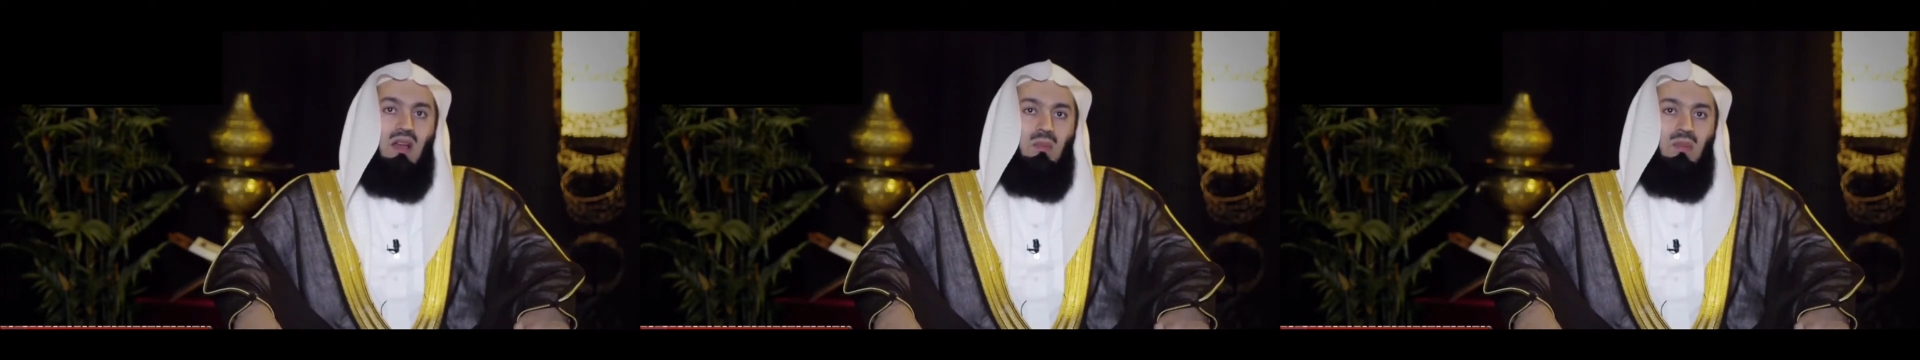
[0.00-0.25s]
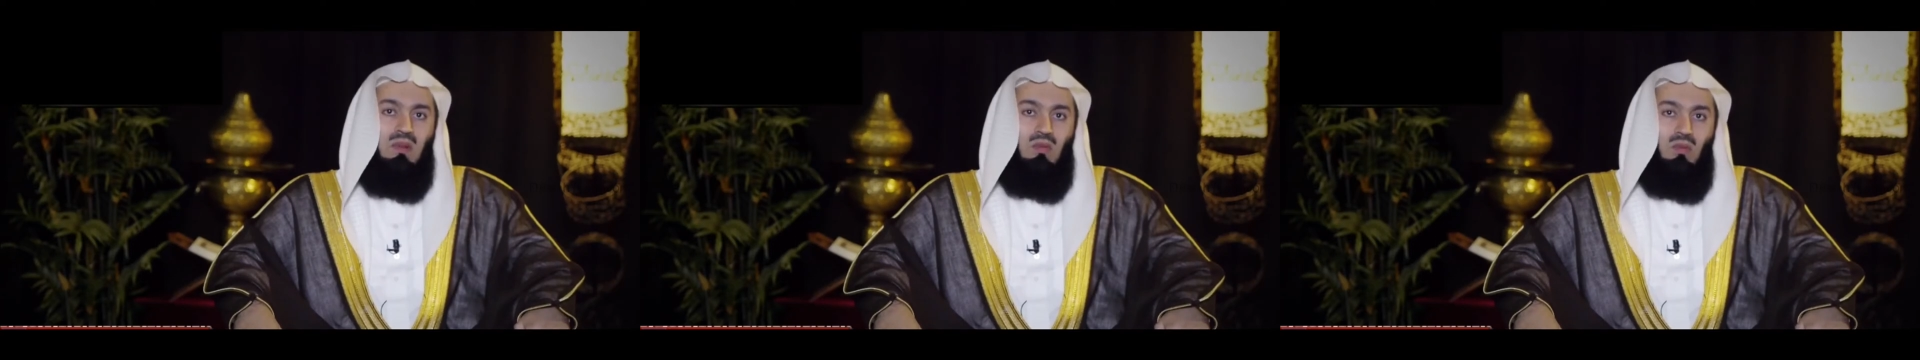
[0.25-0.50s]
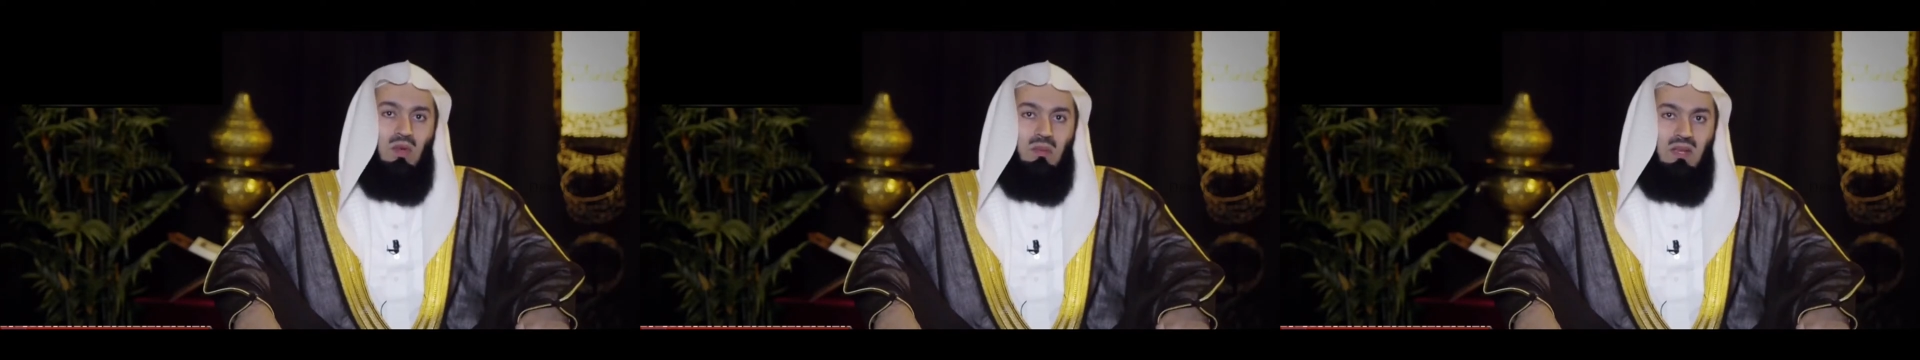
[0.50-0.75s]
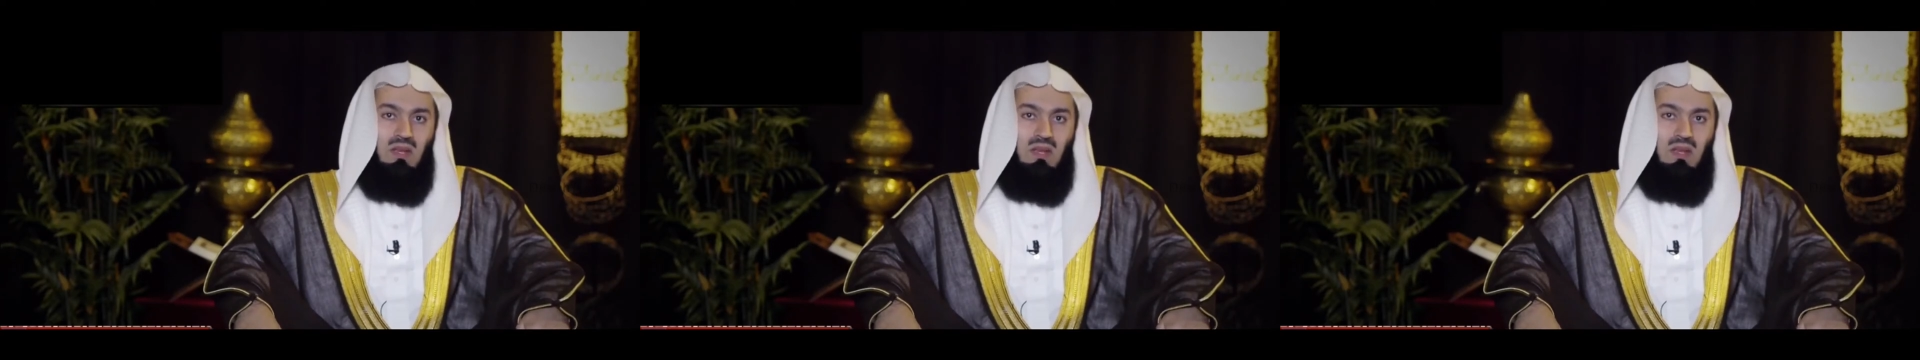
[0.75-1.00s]
upon
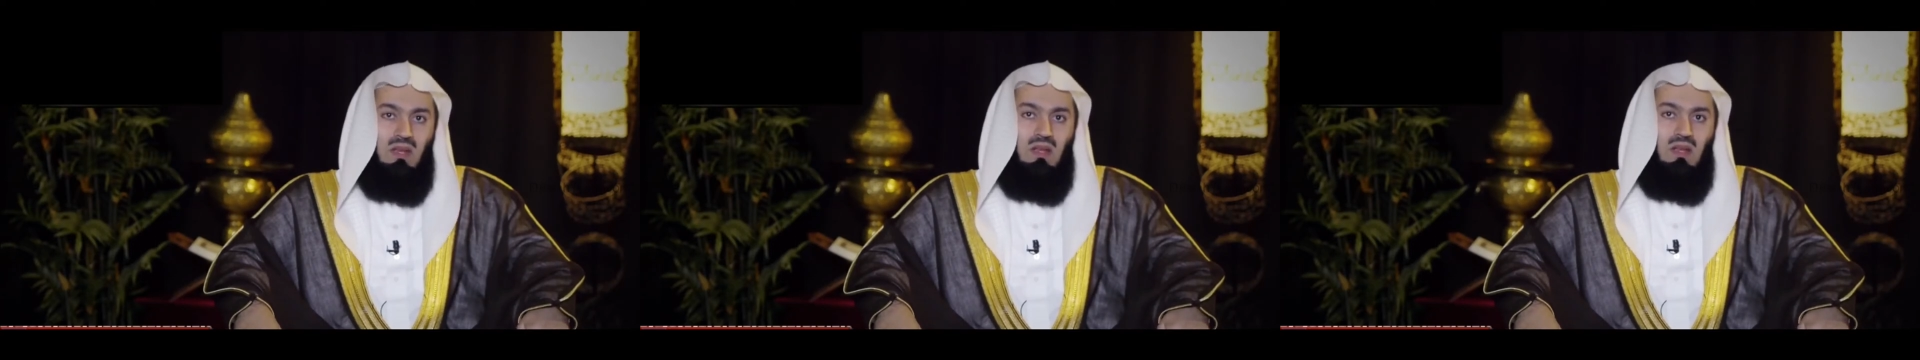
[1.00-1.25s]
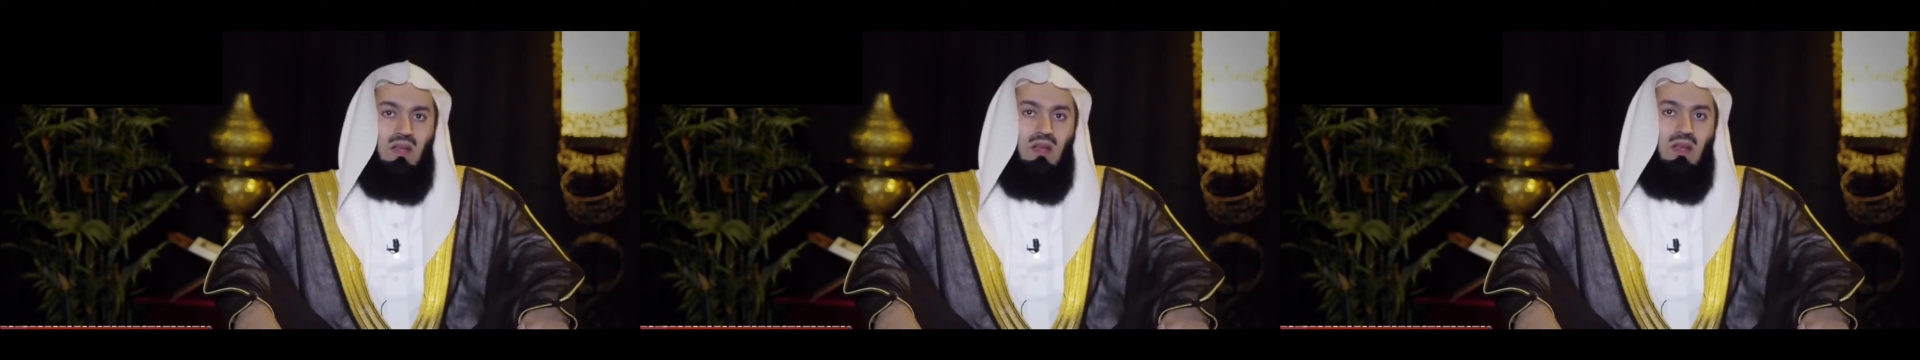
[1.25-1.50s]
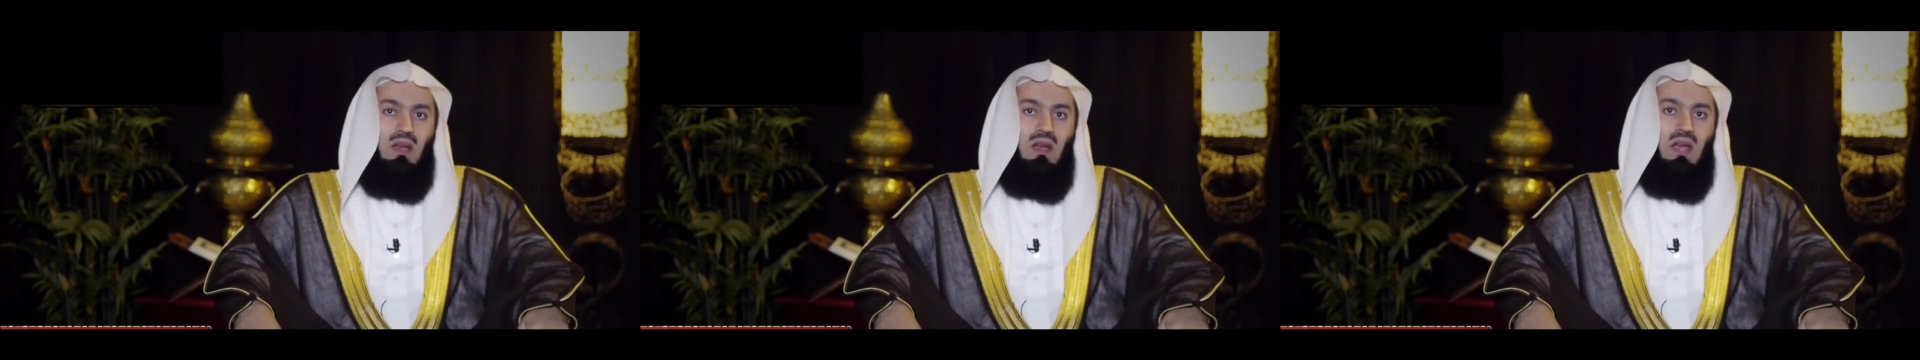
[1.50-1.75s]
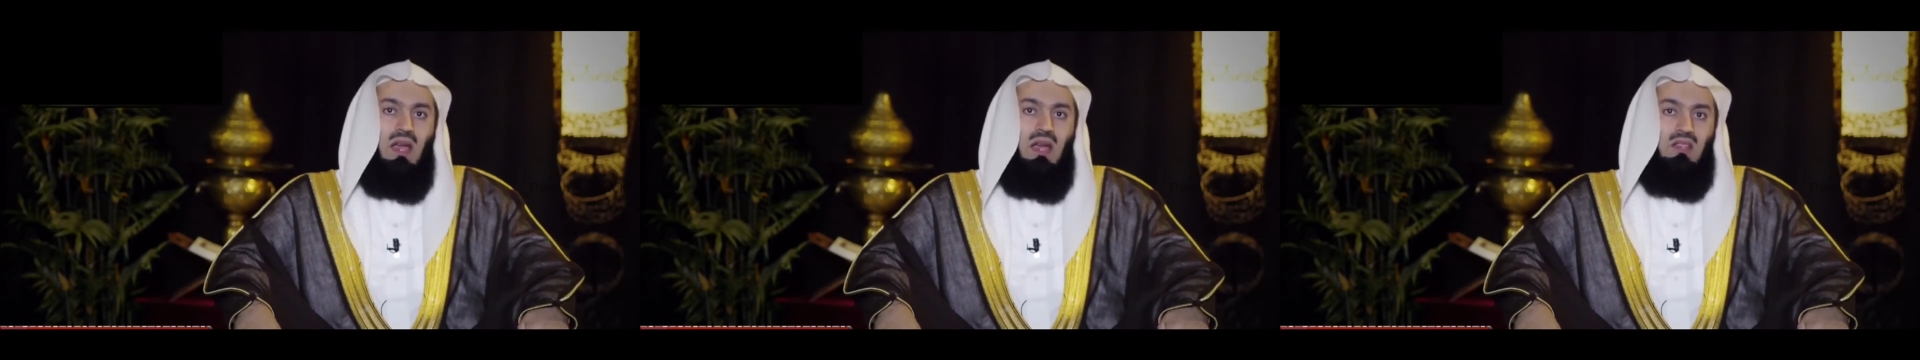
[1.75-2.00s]
women
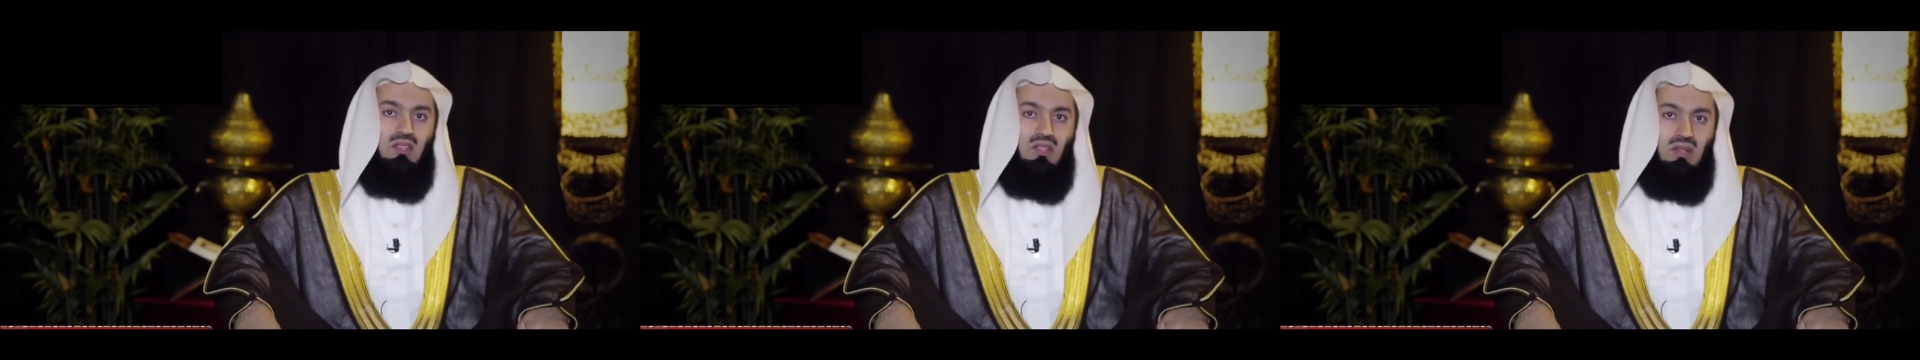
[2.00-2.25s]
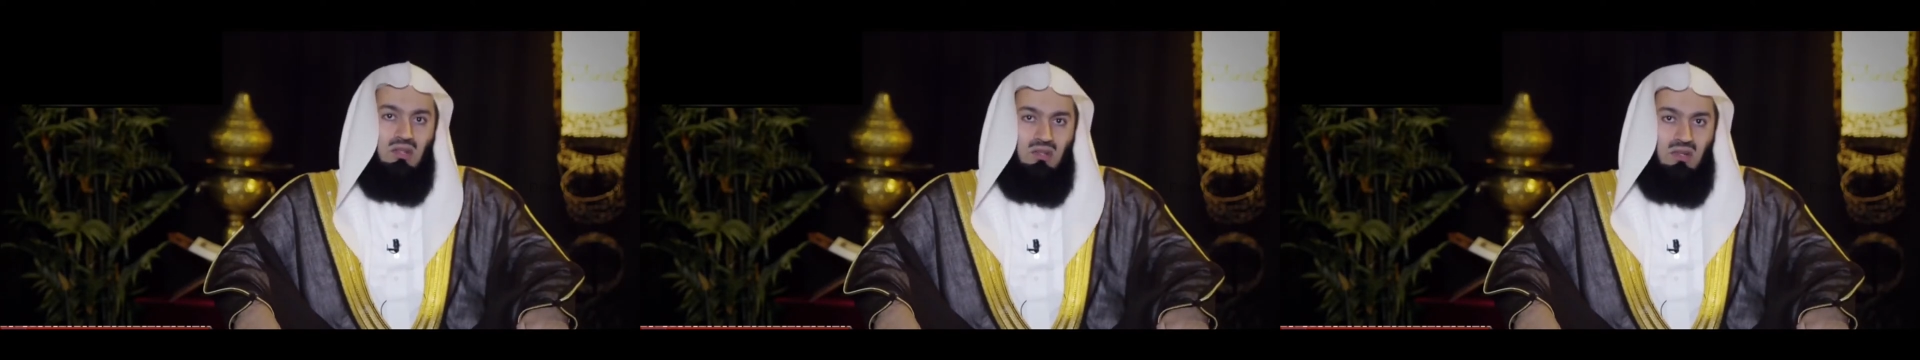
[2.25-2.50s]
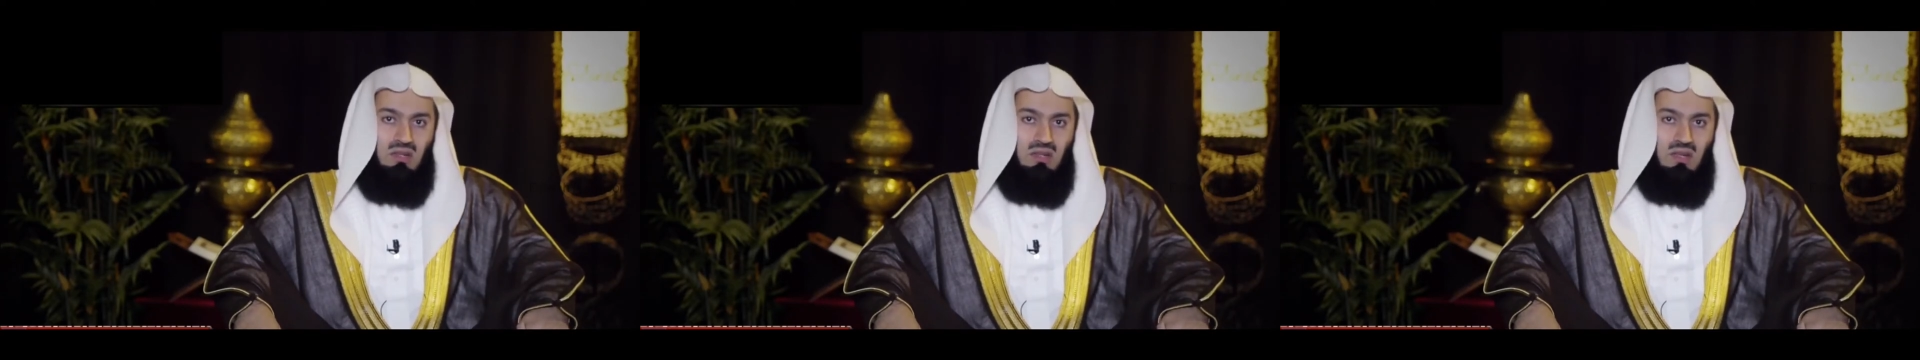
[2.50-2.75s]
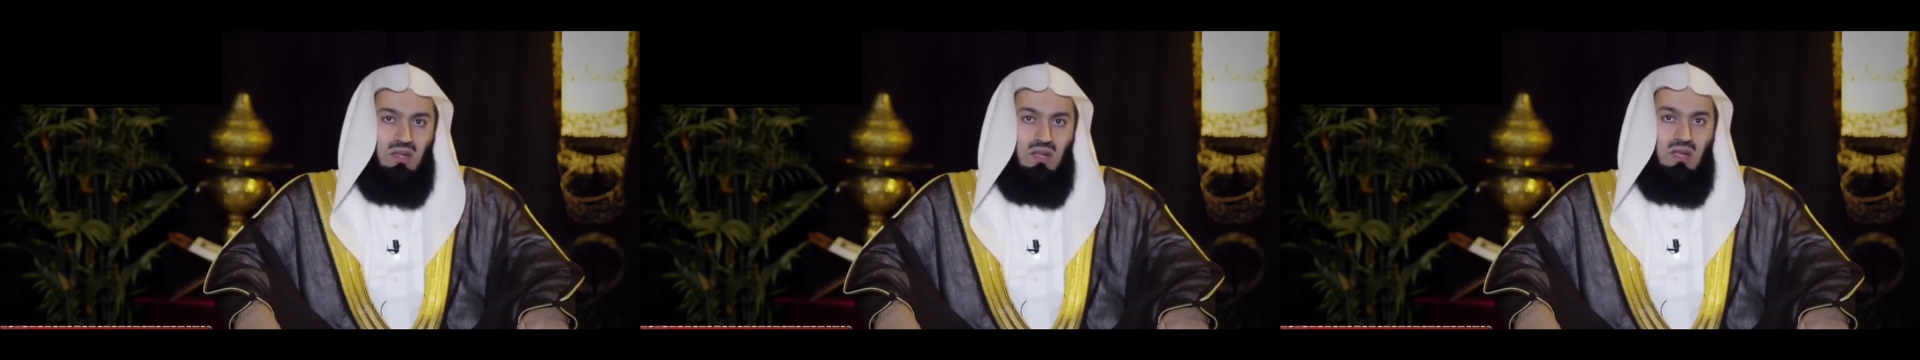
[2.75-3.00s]
and children.